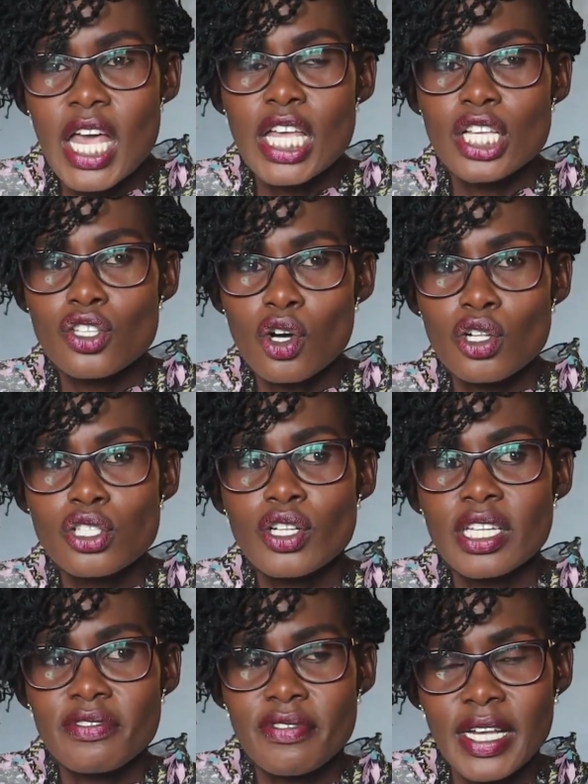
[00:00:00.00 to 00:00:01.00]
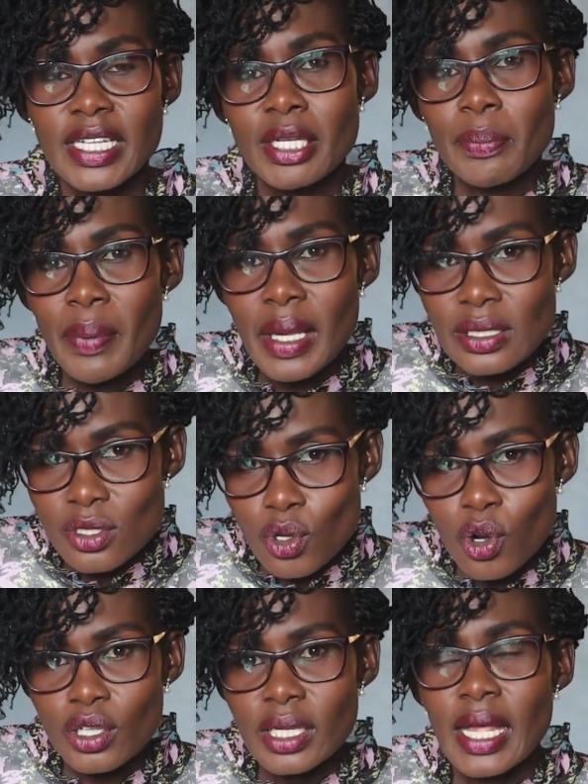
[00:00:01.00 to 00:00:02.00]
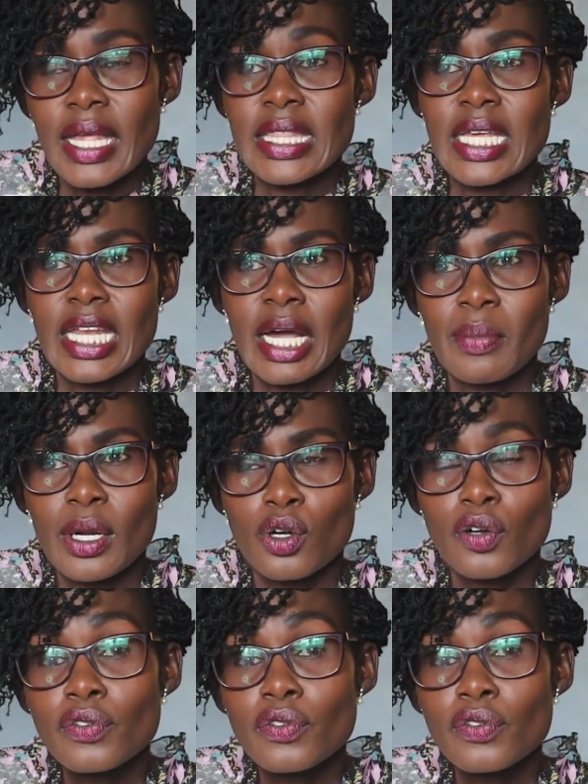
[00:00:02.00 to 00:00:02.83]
is also divided based on the number